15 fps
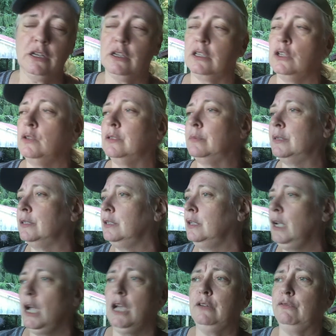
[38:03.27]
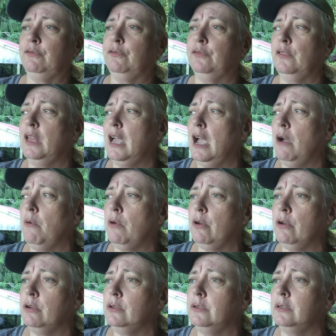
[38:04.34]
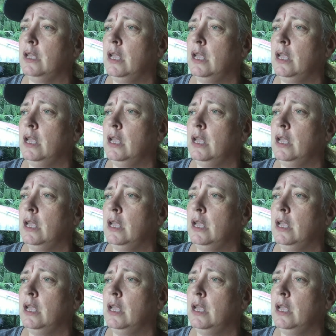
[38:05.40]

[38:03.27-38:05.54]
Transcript: You can use them as cut flowers.